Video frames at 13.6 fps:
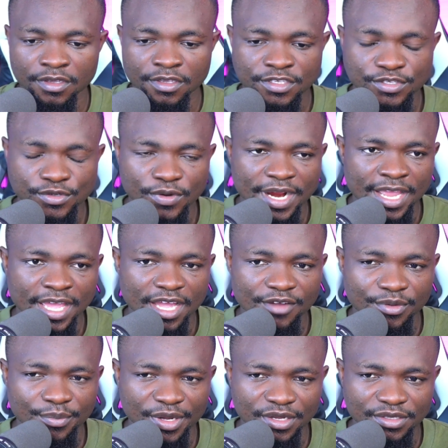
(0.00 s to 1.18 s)
So I have
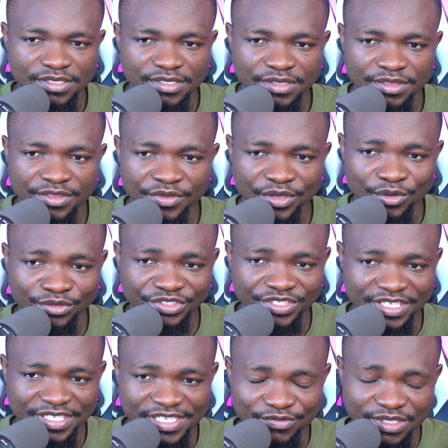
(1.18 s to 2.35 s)
about
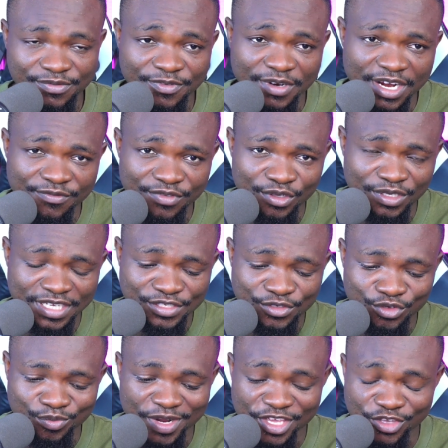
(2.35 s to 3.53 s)
$375 on
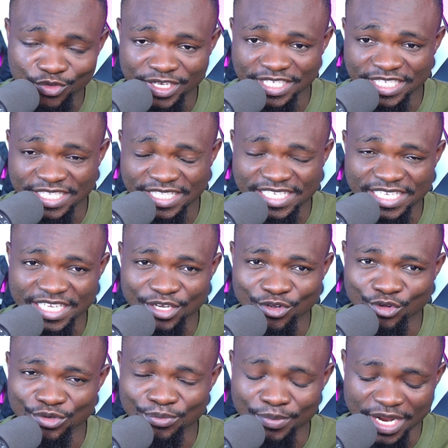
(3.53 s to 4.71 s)
my USDT
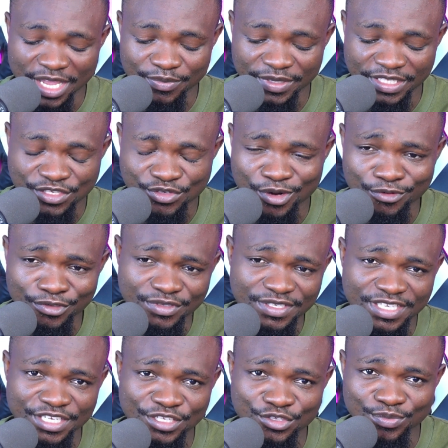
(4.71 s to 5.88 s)
on ByBit. So I want to
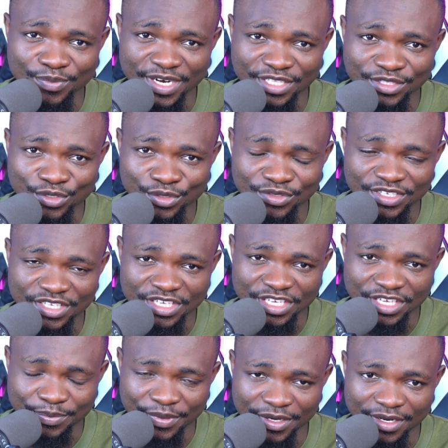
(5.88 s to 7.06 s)
send to my
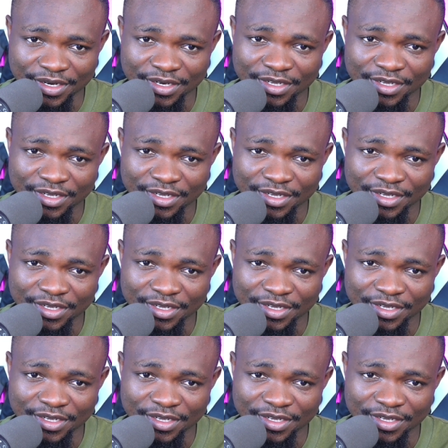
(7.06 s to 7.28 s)
Tonkeeper.